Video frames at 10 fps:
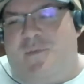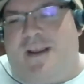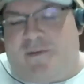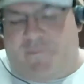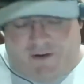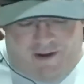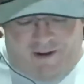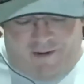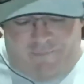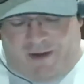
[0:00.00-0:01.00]
I mean,
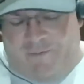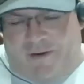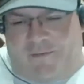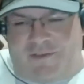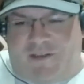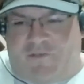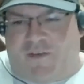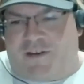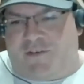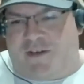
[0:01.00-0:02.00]
I'm, I'm I was in the
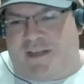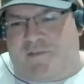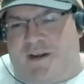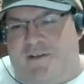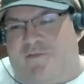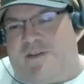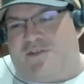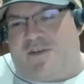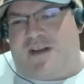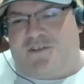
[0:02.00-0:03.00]
factory getting ready for the
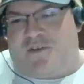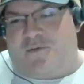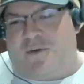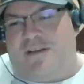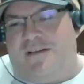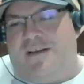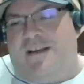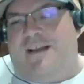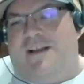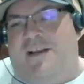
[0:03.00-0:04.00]
trade show. We
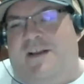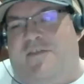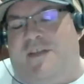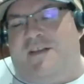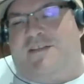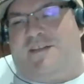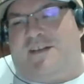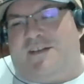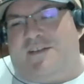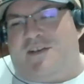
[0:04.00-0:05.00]
this
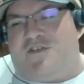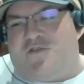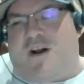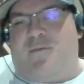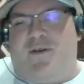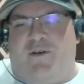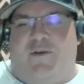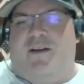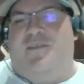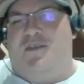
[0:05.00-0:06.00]
the the drama
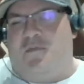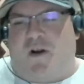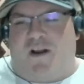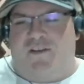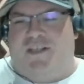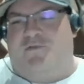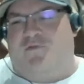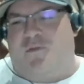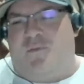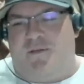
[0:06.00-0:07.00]
around this project
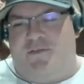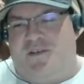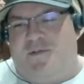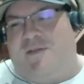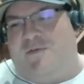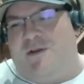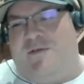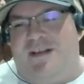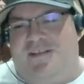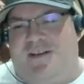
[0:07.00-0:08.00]
for me was about three
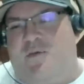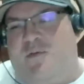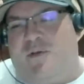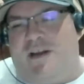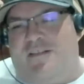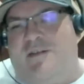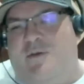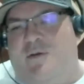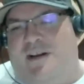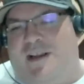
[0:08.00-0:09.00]
weeks ago when we didn't think we
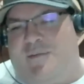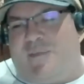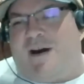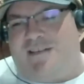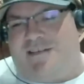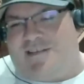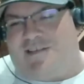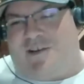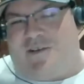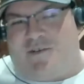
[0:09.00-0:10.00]
were going to get boxes. So.